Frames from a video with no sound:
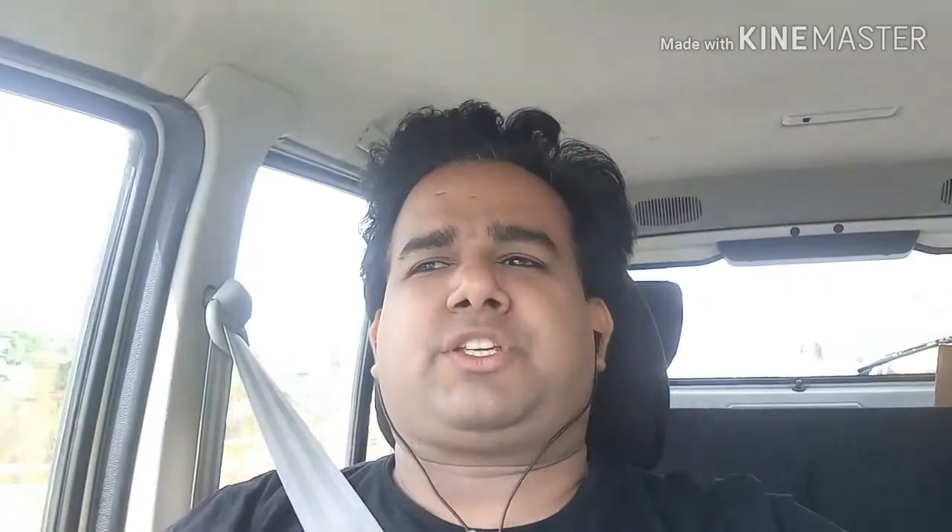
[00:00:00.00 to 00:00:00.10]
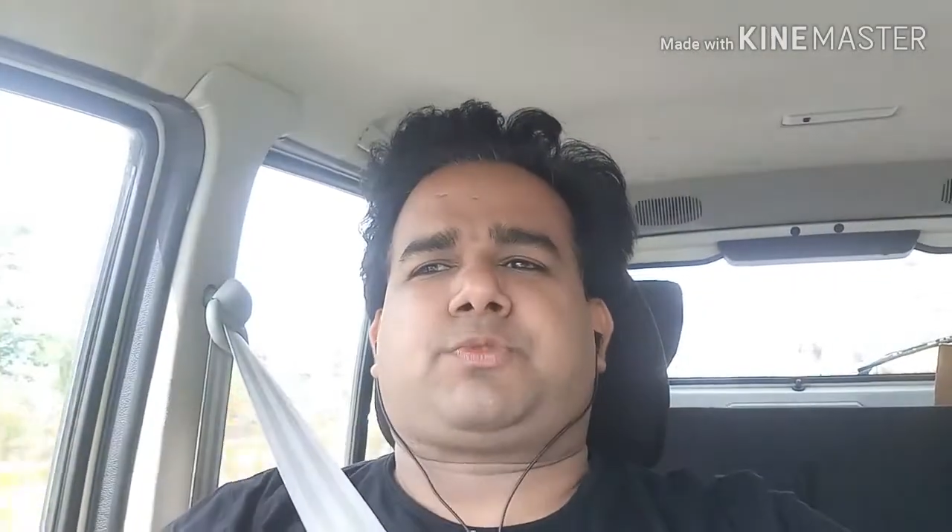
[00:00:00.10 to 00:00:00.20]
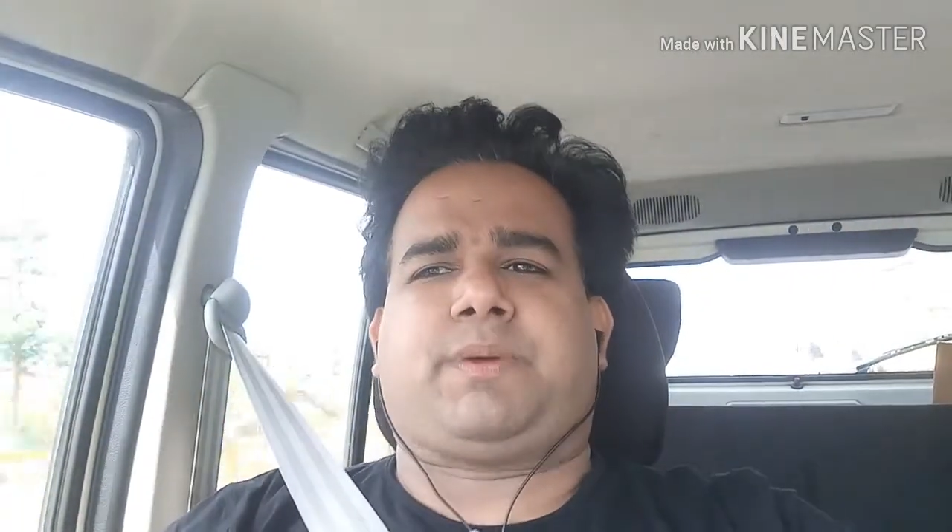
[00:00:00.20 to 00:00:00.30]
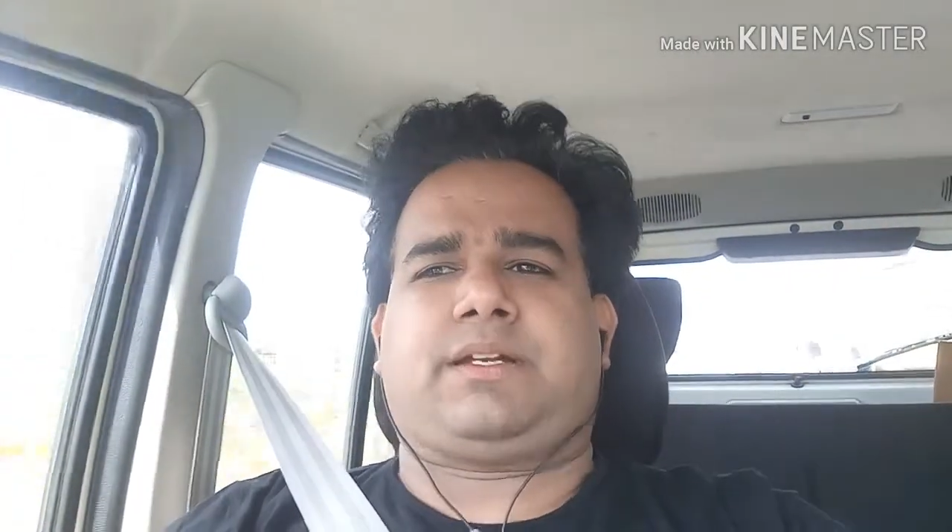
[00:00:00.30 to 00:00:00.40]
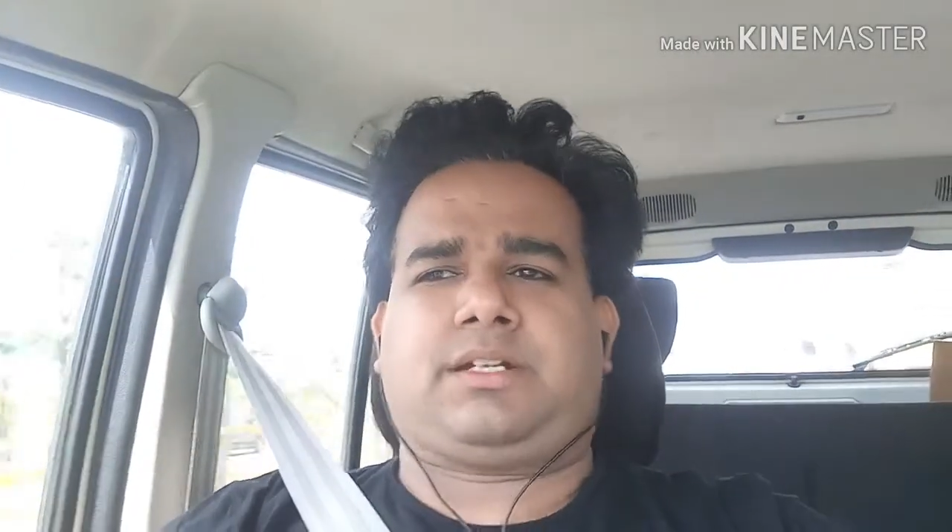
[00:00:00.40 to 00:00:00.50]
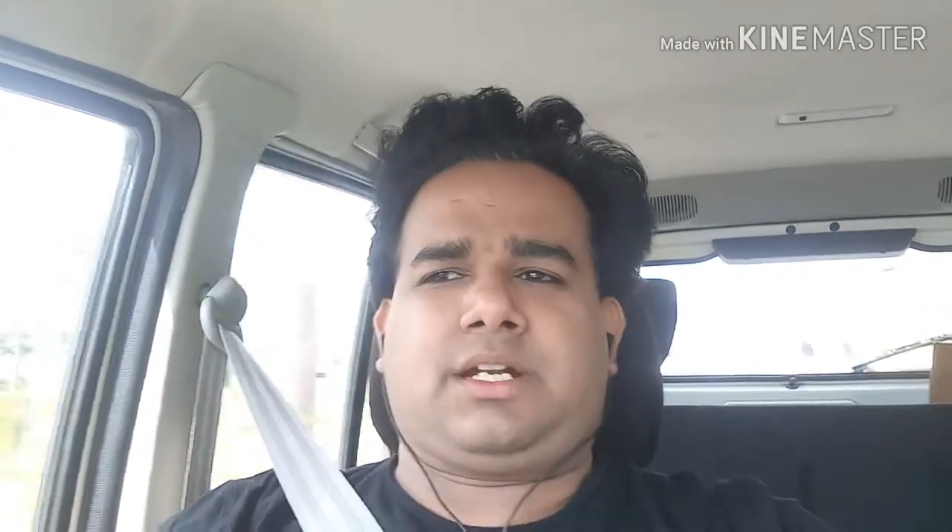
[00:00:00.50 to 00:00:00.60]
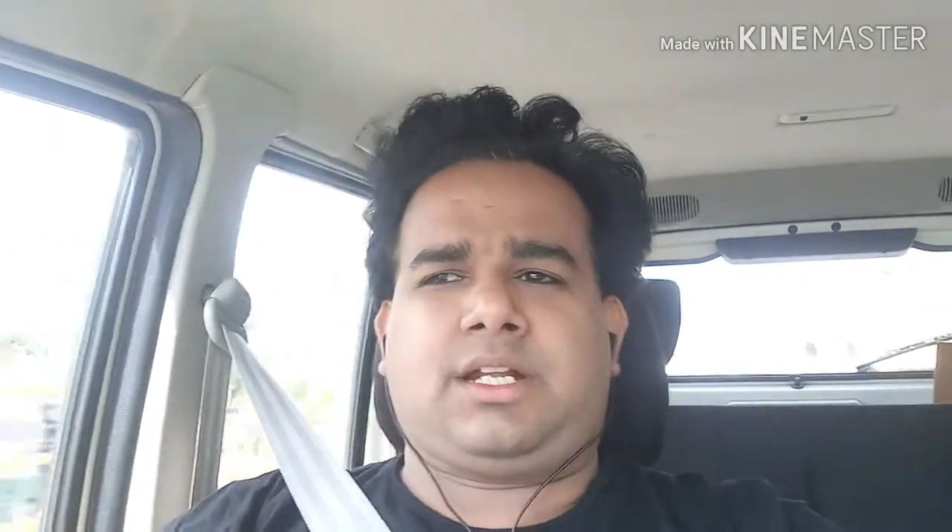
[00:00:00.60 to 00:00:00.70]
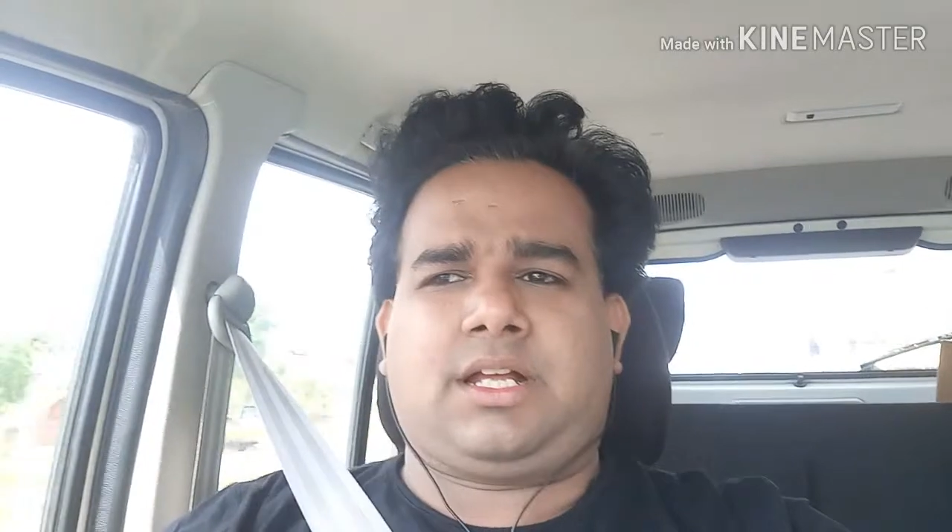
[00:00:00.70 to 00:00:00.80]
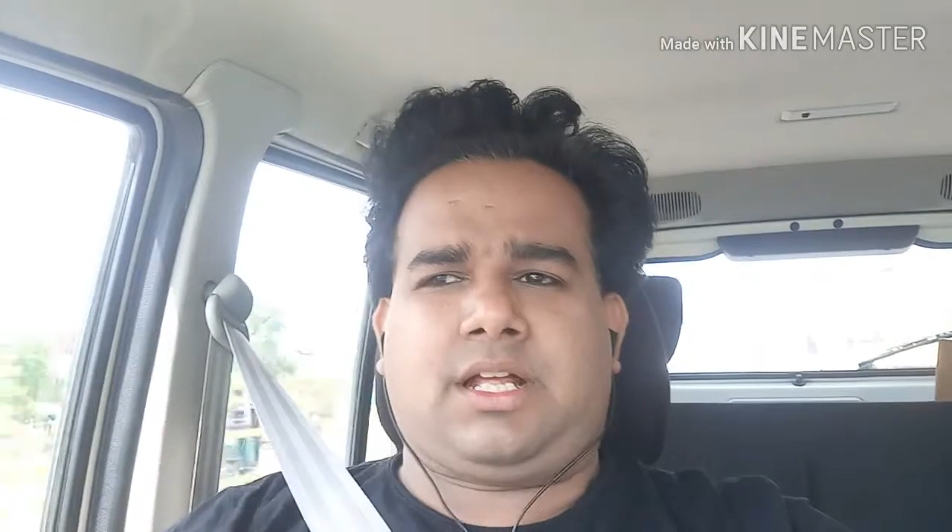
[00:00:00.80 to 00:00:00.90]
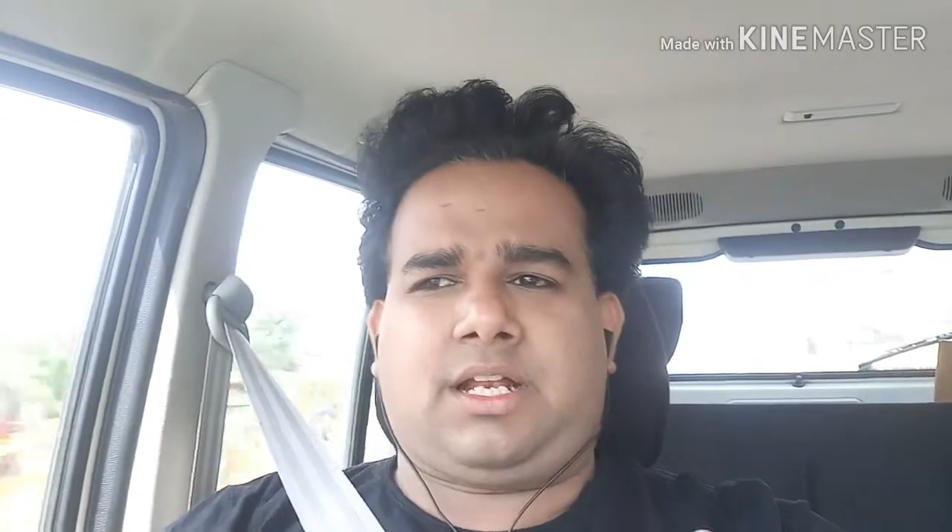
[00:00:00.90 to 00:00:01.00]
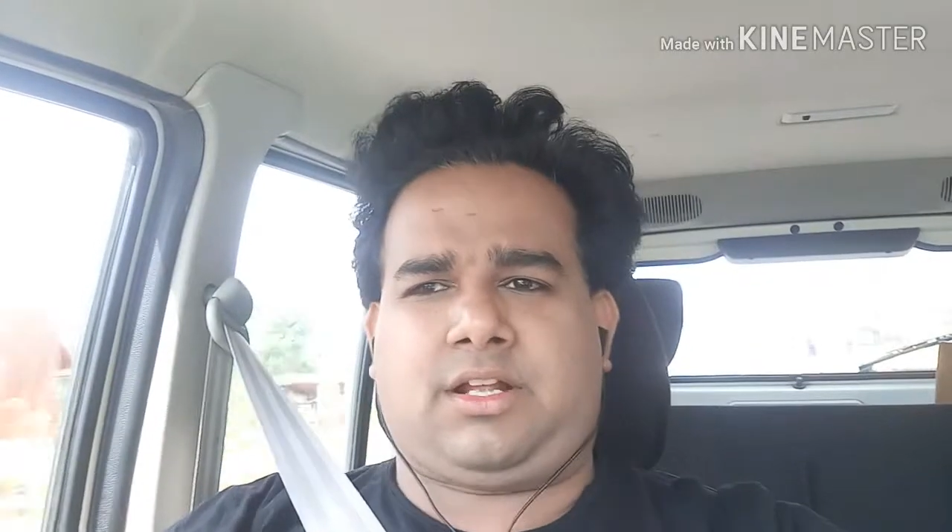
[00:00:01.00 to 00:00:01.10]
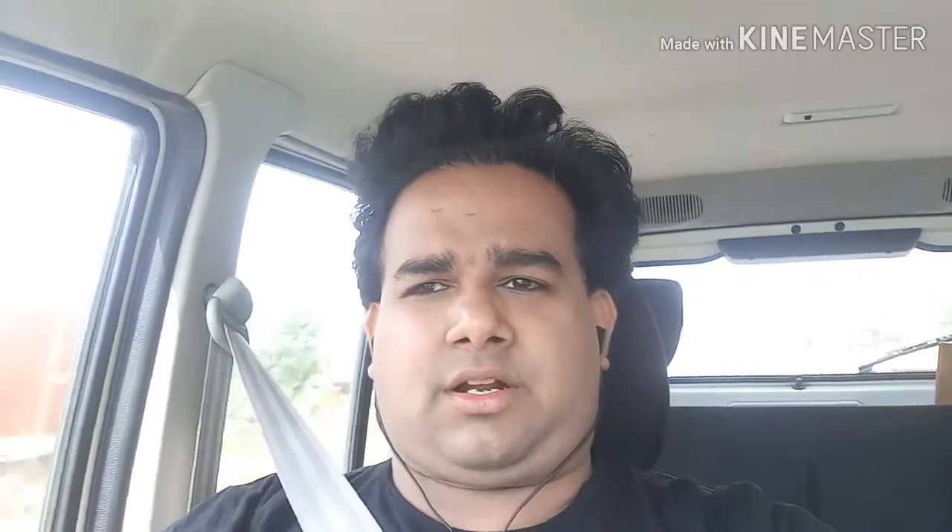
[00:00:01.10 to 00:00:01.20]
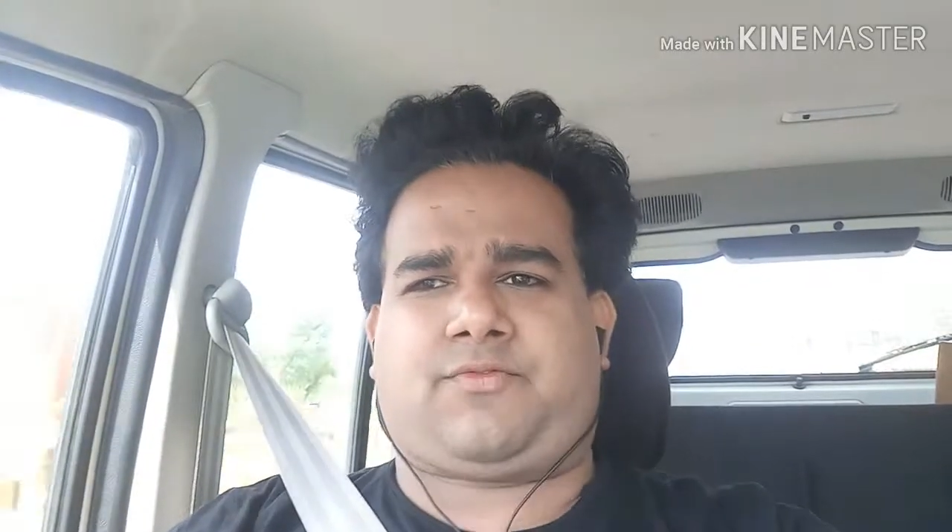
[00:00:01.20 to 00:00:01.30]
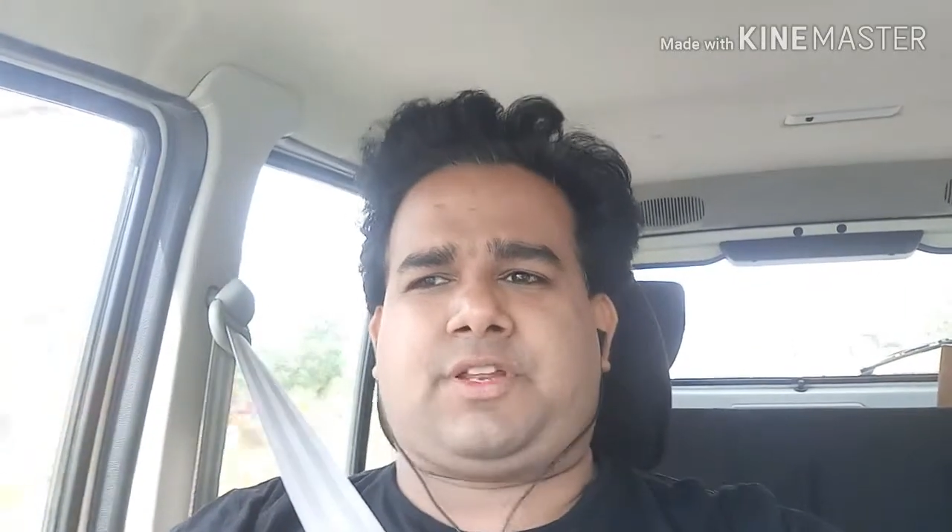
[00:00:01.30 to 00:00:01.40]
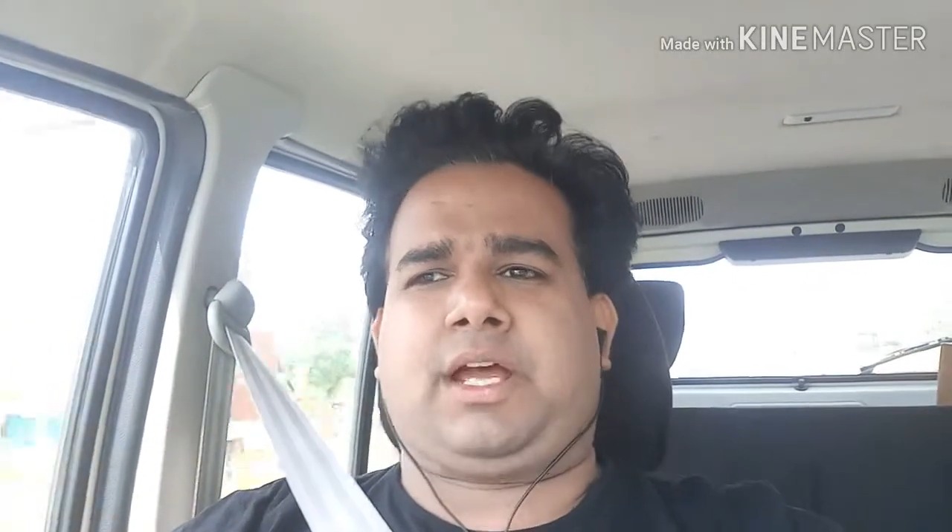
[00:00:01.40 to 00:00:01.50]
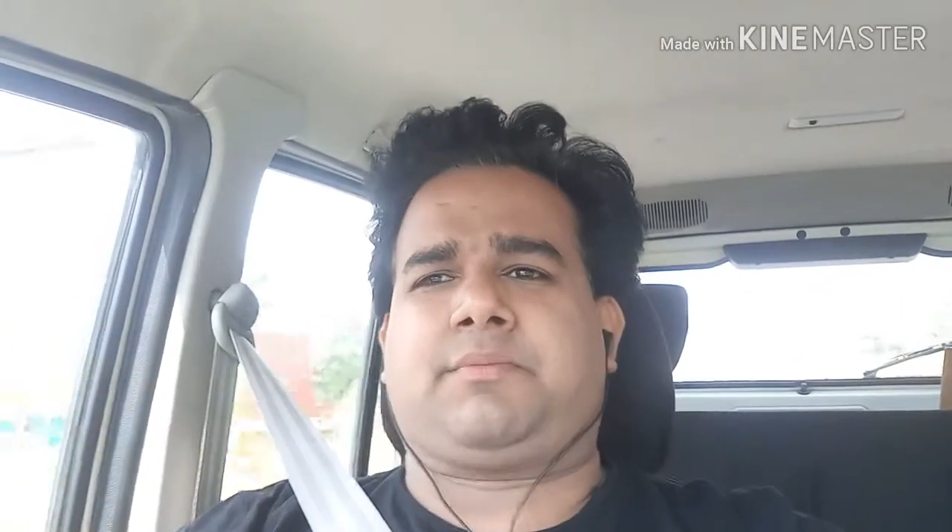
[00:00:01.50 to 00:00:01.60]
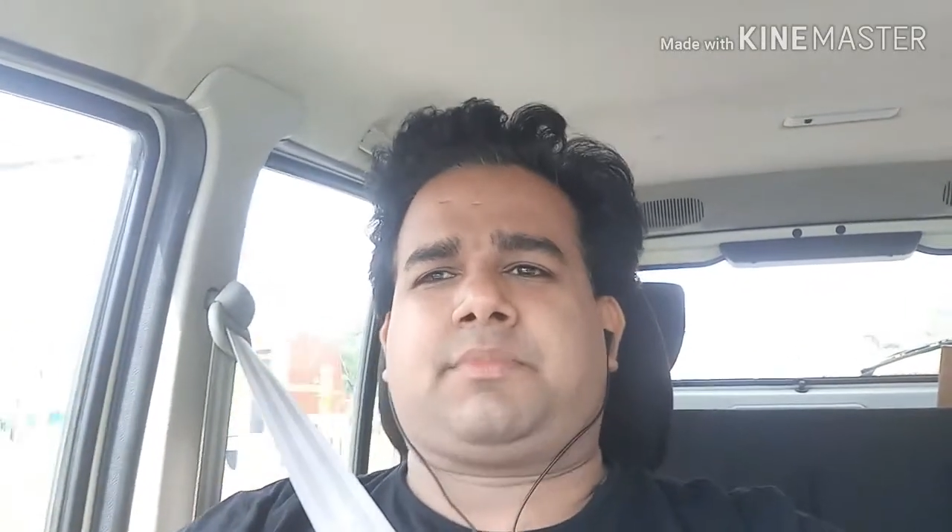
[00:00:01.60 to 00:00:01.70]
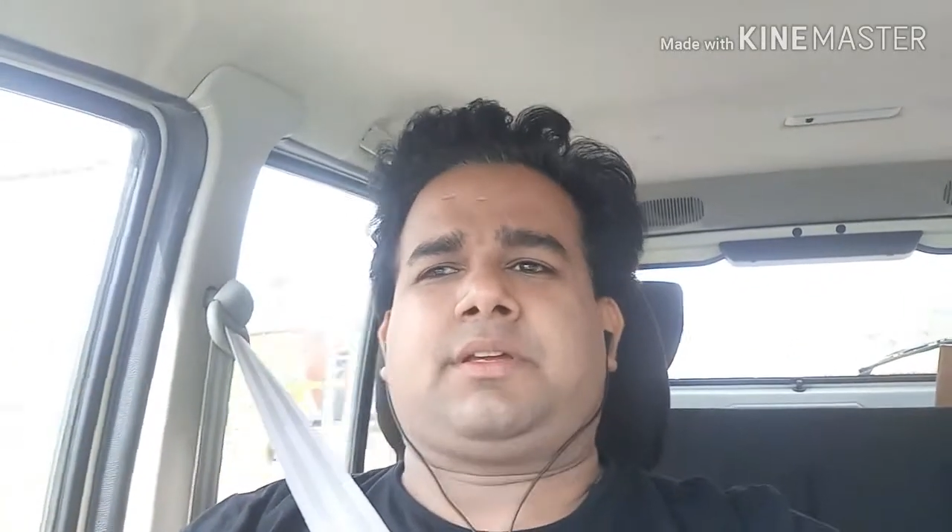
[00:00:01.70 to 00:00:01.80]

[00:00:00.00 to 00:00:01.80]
spend a lot of time.